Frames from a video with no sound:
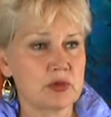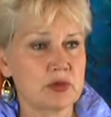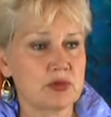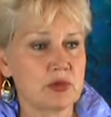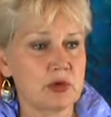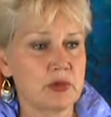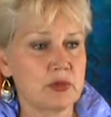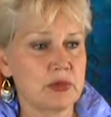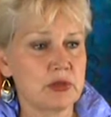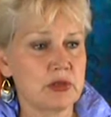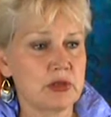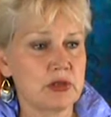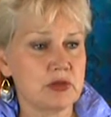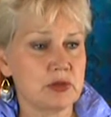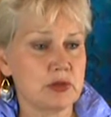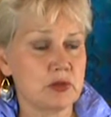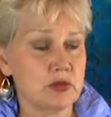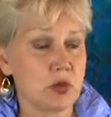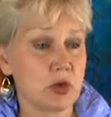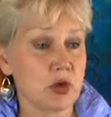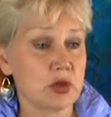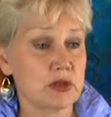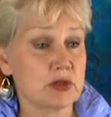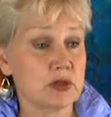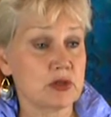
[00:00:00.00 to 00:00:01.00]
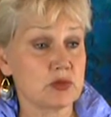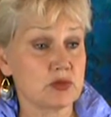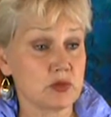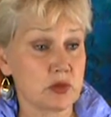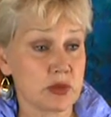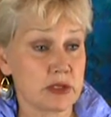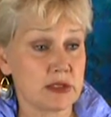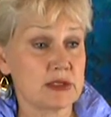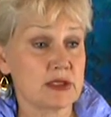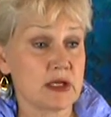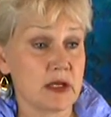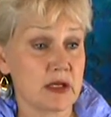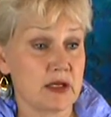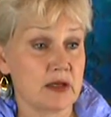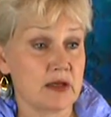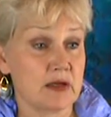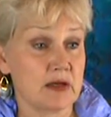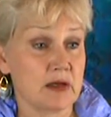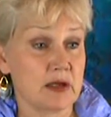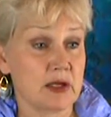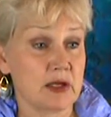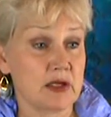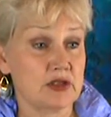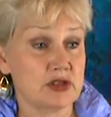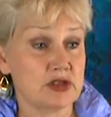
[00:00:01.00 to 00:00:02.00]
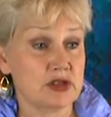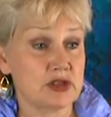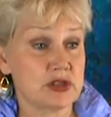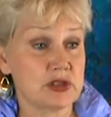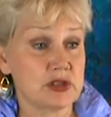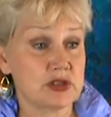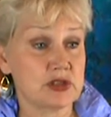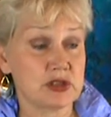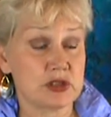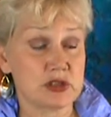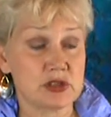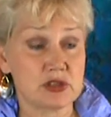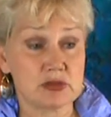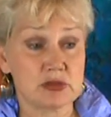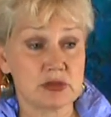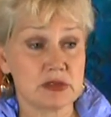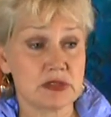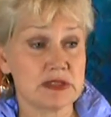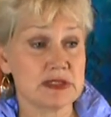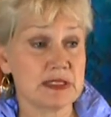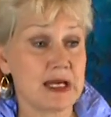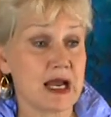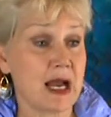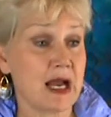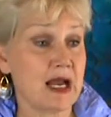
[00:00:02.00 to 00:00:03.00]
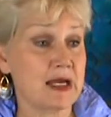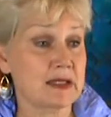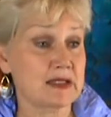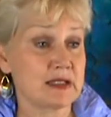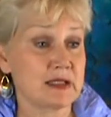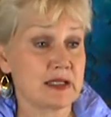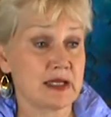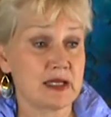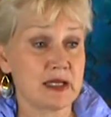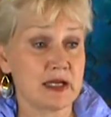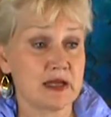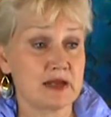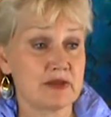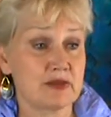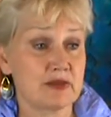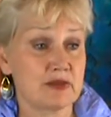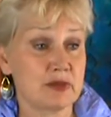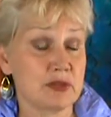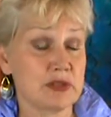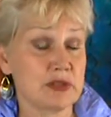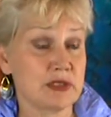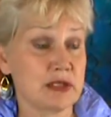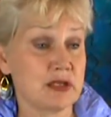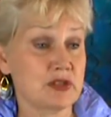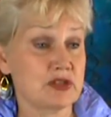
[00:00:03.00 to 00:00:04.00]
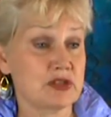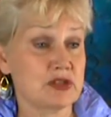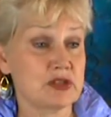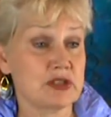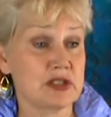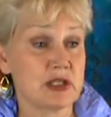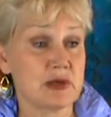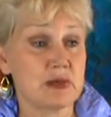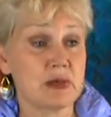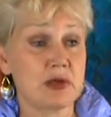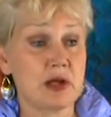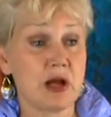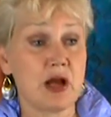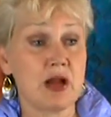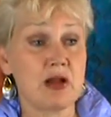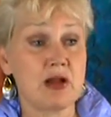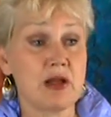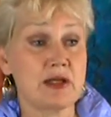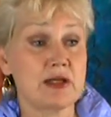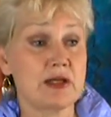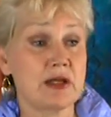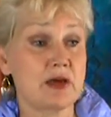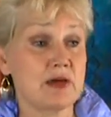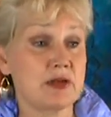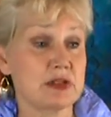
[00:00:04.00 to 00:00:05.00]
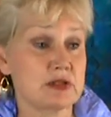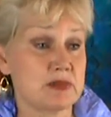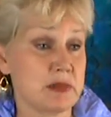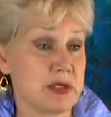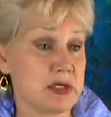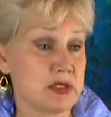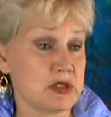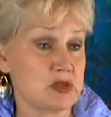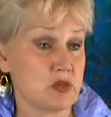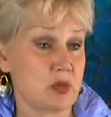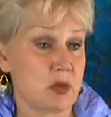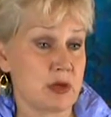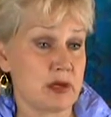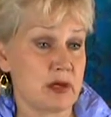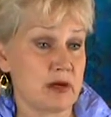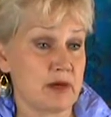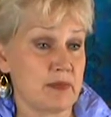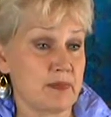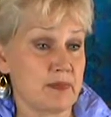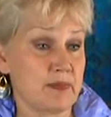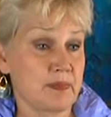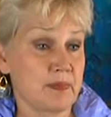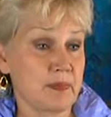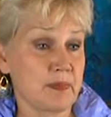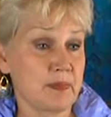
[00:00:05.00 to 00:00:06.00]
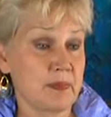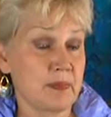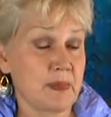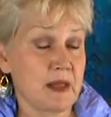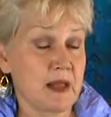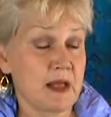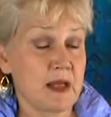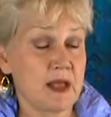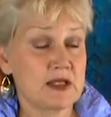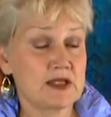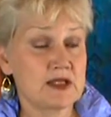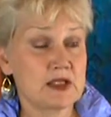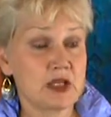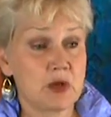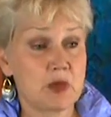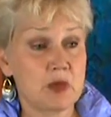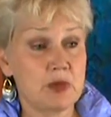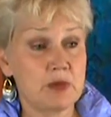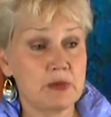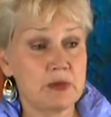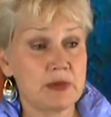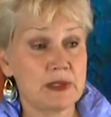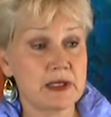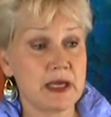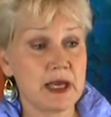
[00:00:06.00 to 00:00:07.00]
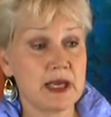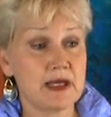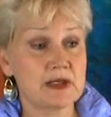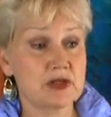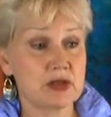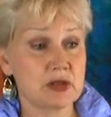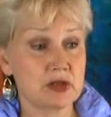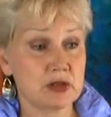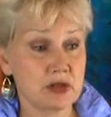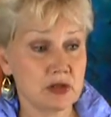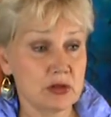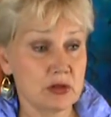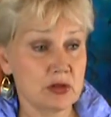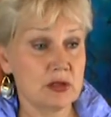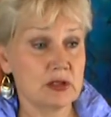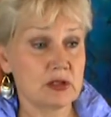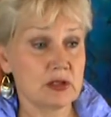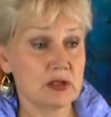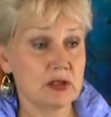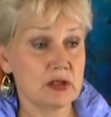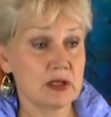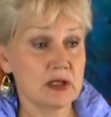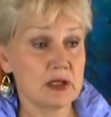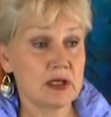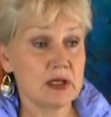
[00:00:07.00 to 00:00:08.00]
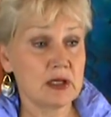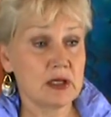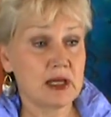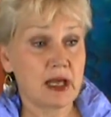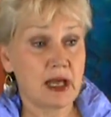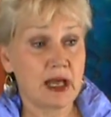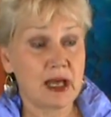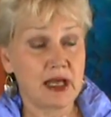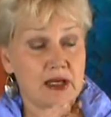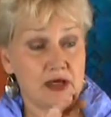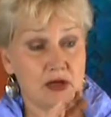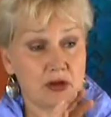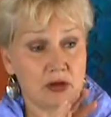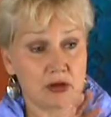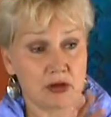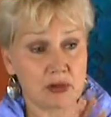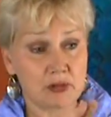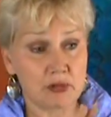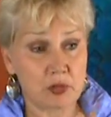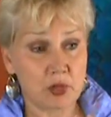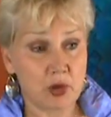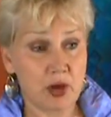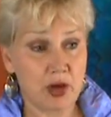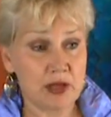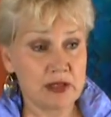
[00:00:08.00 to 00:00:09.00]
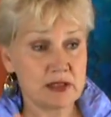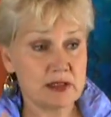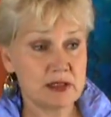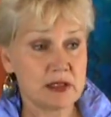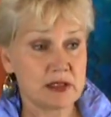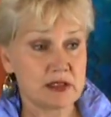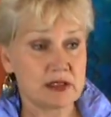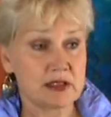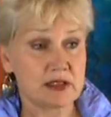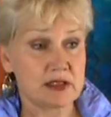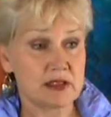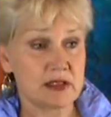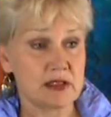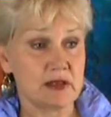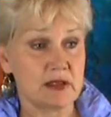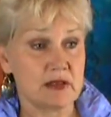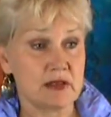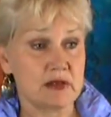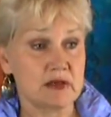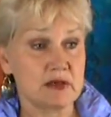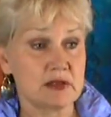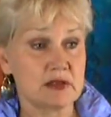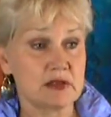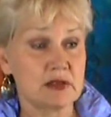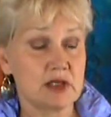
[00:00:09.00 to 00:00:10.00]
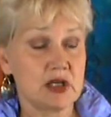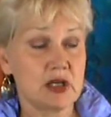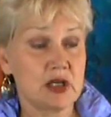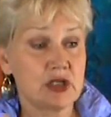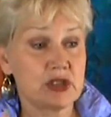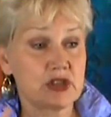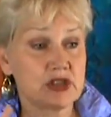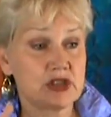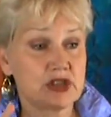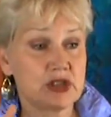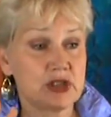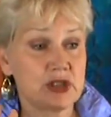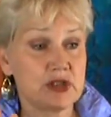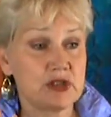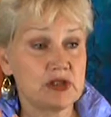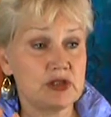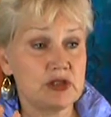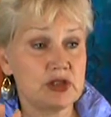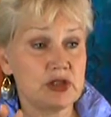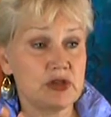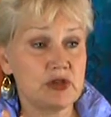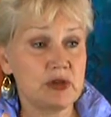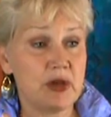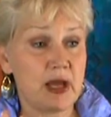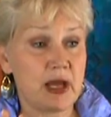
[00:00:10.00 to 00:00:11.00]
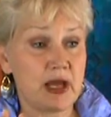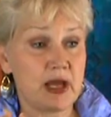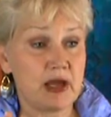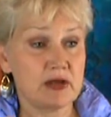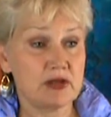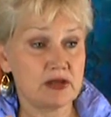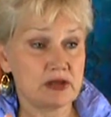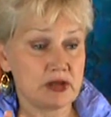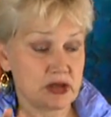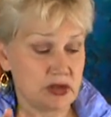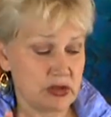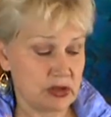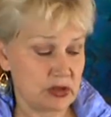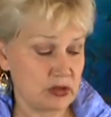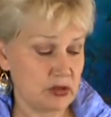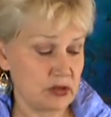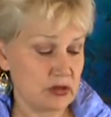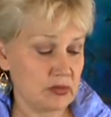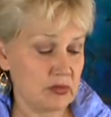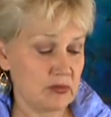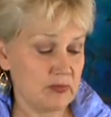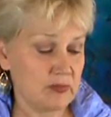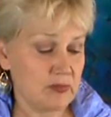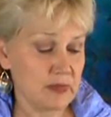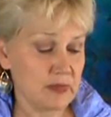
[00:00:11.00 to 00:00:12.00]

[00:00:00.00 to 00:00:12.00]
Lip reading: a woman who had worked in retail and she just was dying to get out of retail. She said, but all I know is menswear. And so we began to look at her process skills. She knew how to